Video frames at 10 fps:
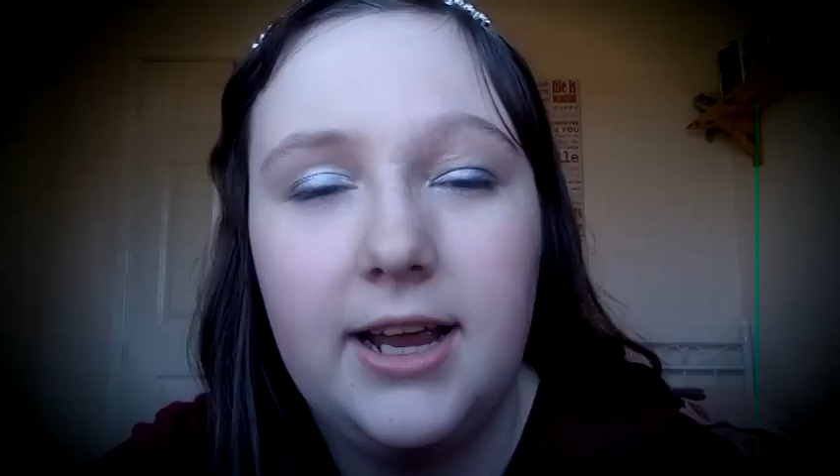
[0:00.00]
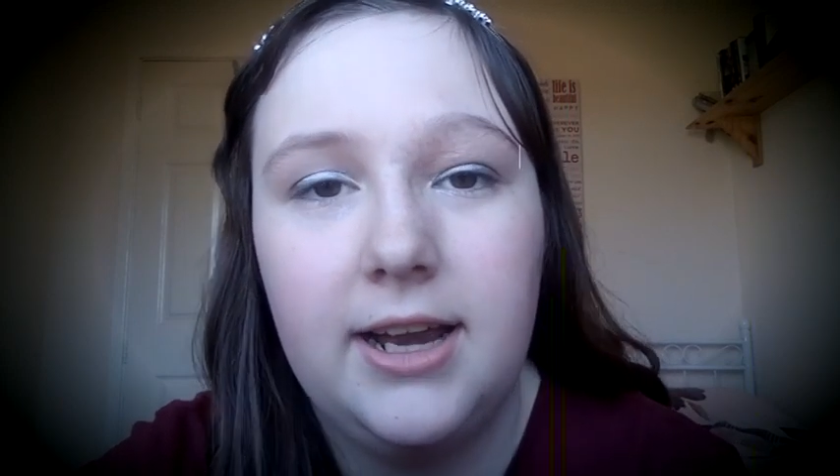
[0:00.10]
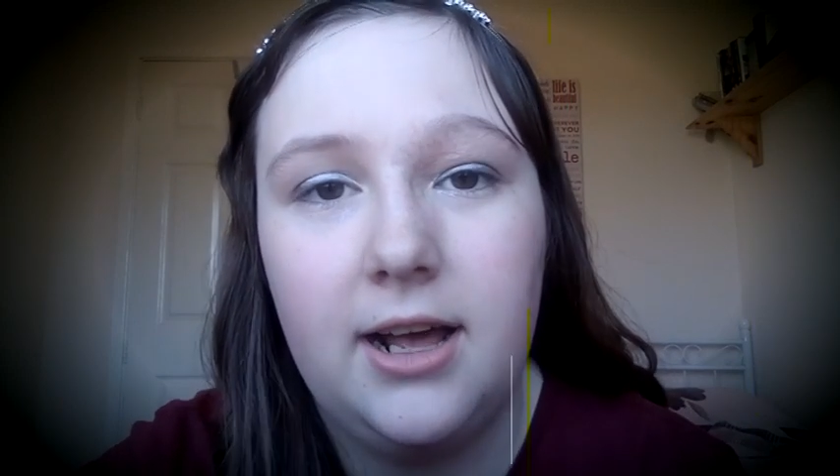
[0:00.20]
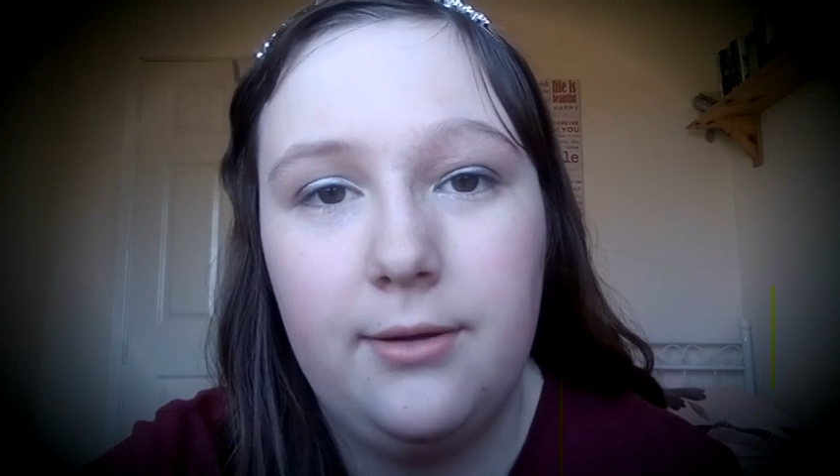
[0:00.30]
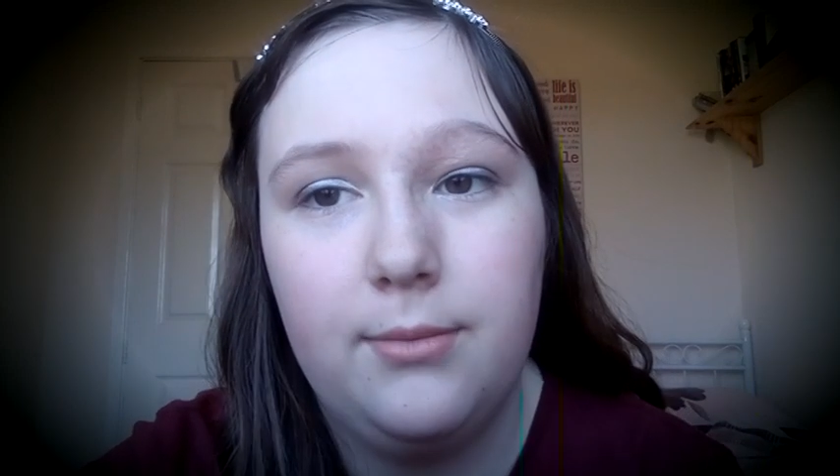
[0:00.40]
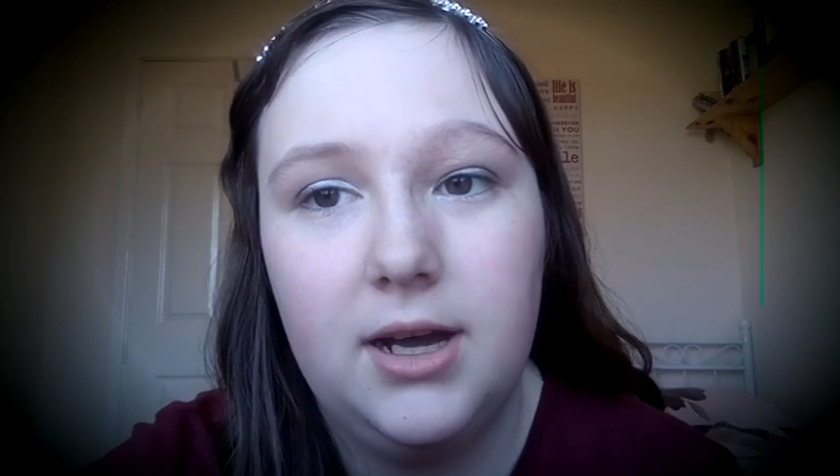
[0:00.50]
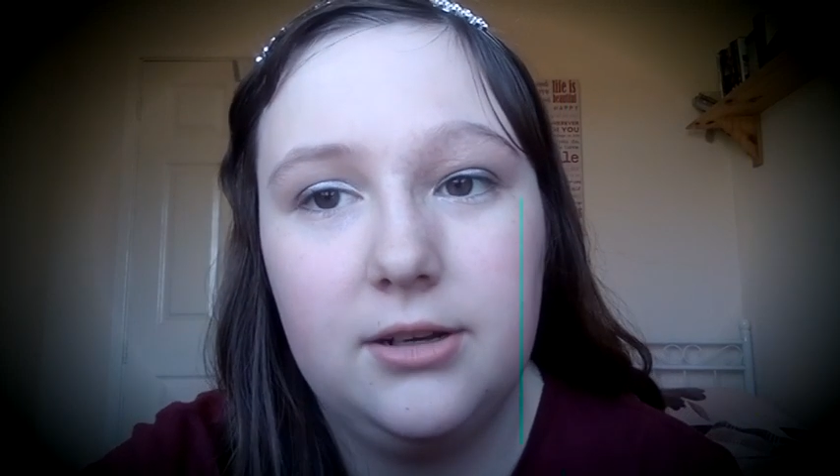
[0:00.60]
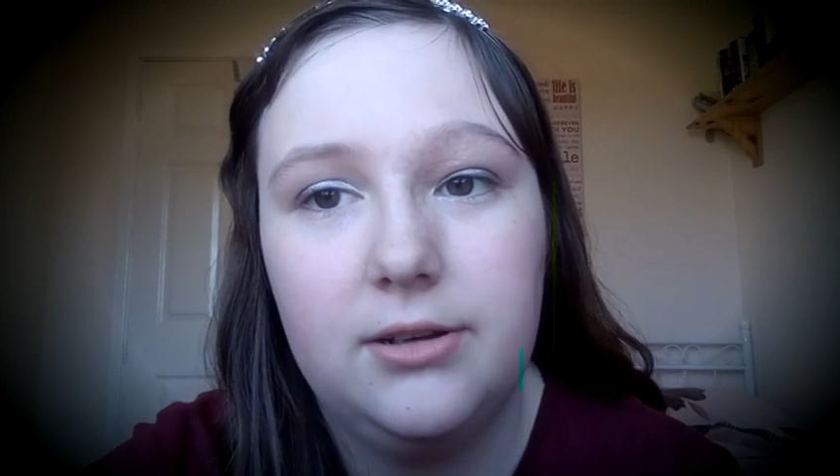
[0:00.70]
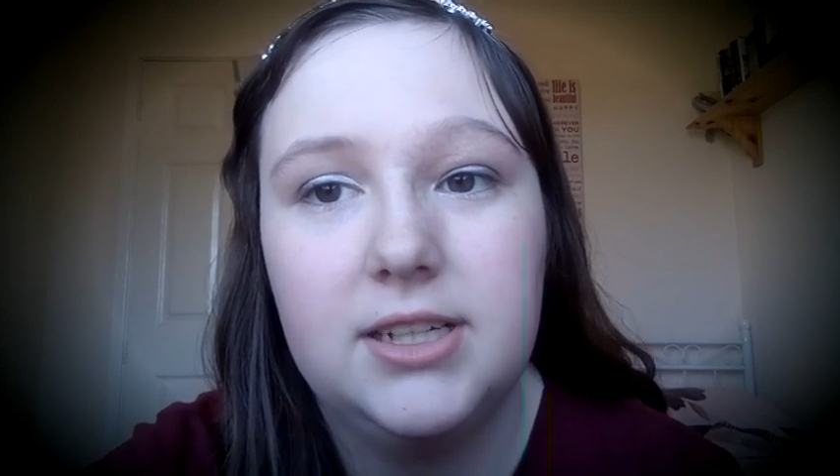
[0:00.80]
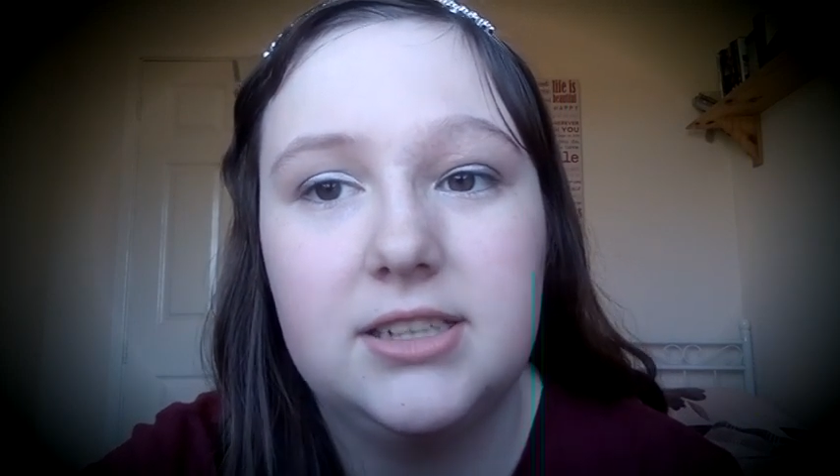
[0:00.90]
and I am
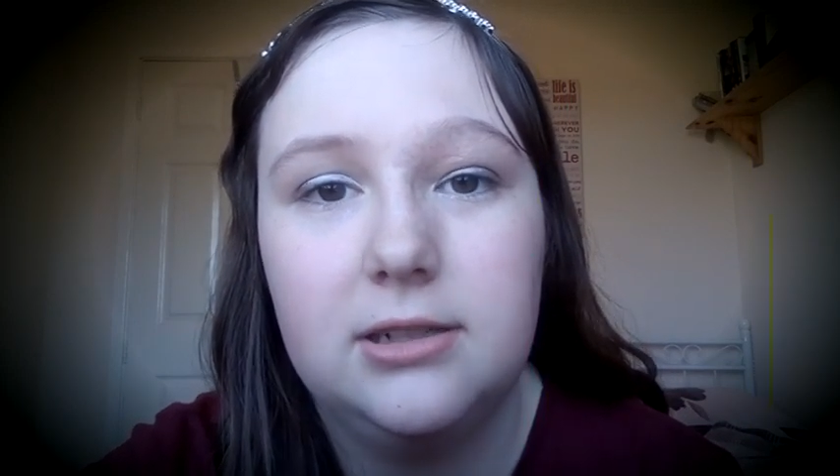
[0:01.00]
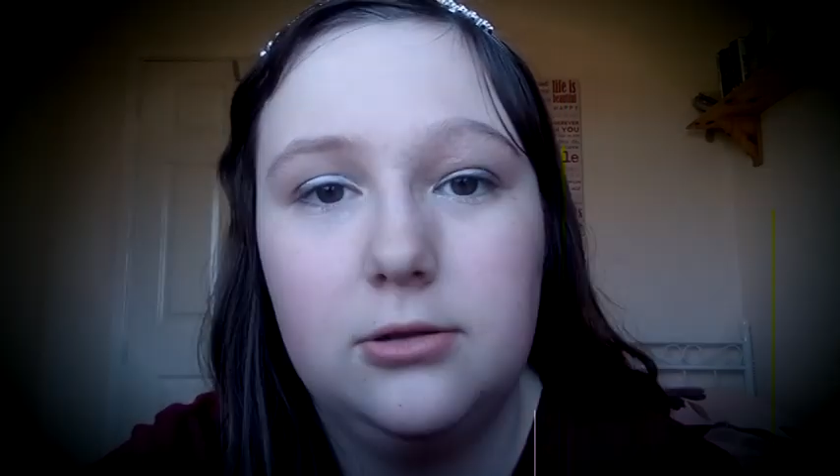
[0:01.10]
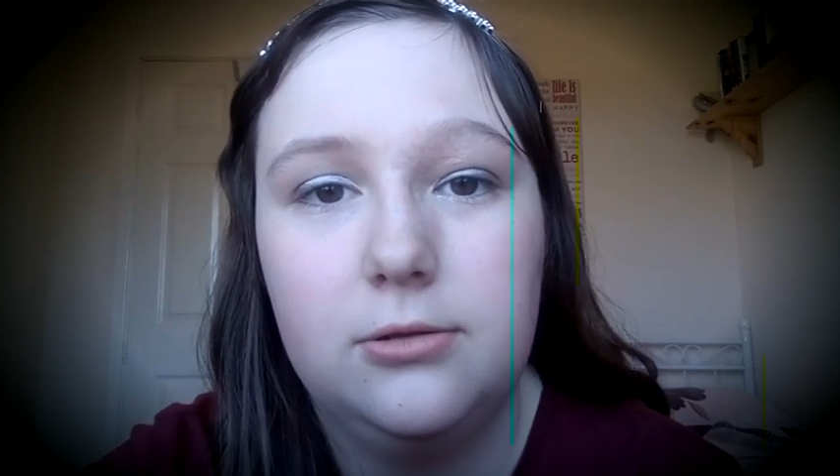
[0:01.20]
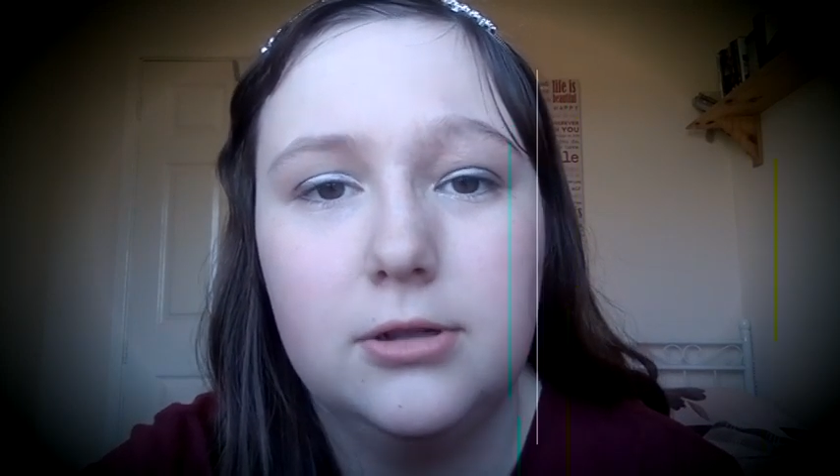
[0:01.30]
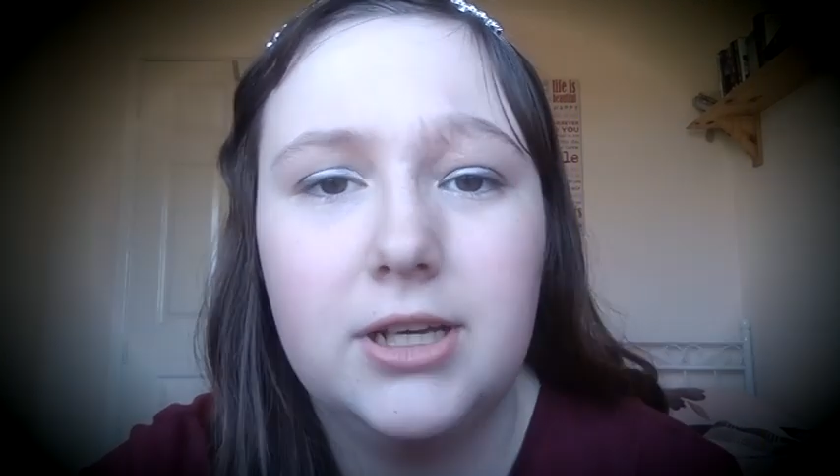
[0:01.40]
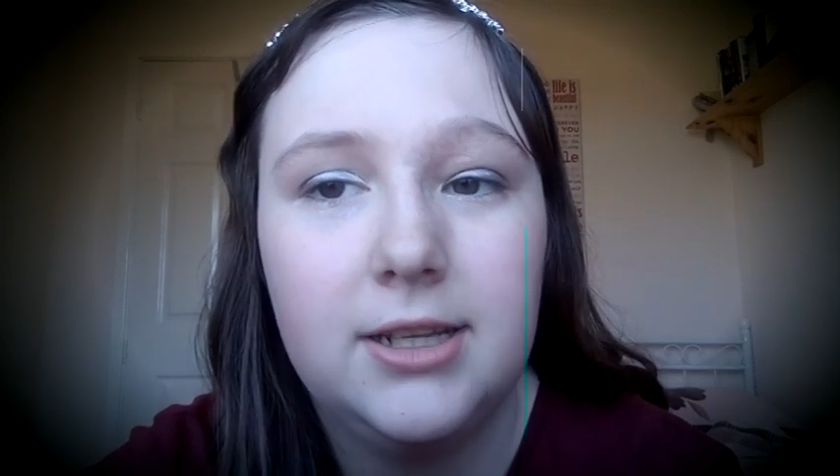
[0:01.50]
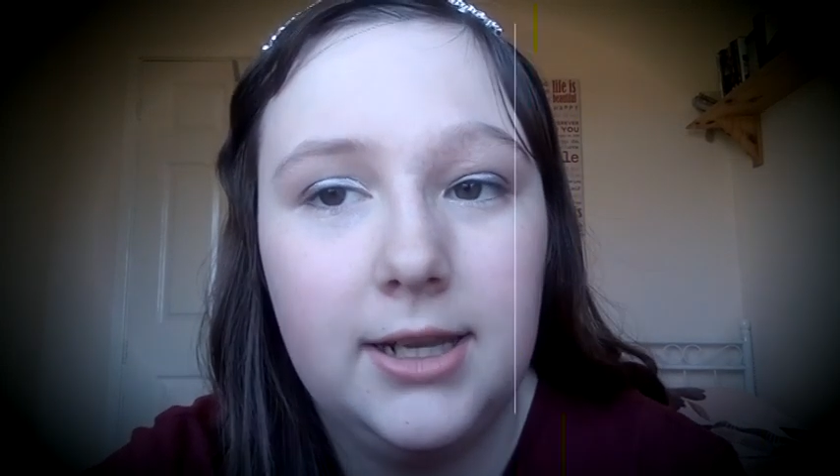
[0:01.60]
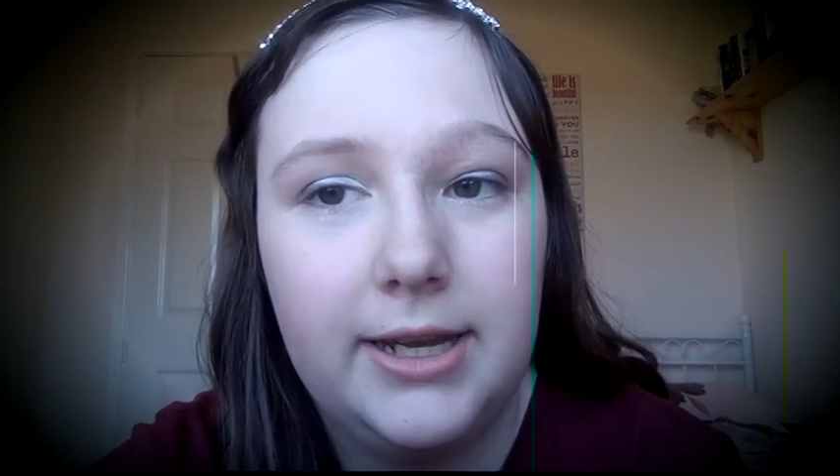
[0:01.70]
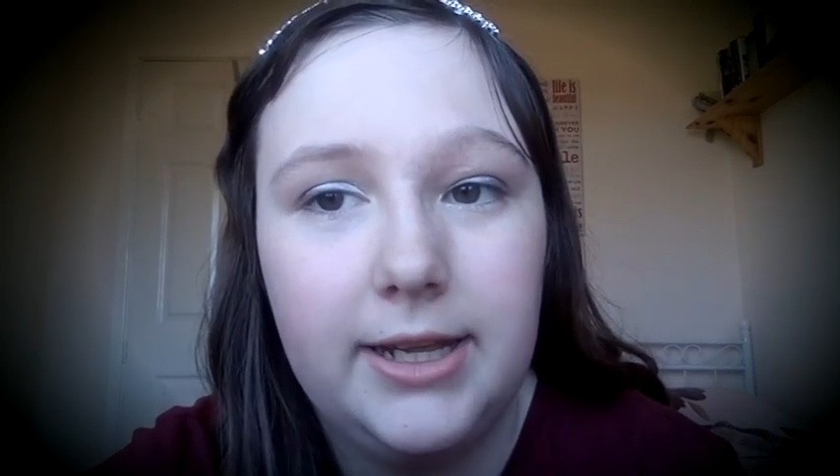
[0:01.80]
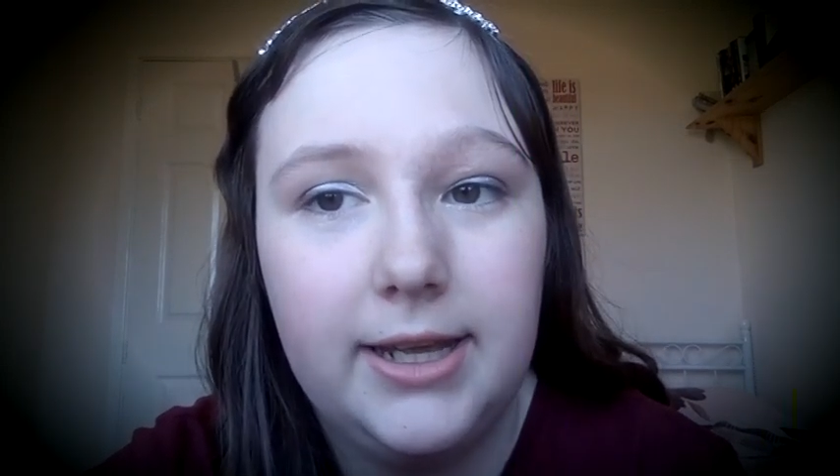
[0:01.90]
Marquess to Lord and Lady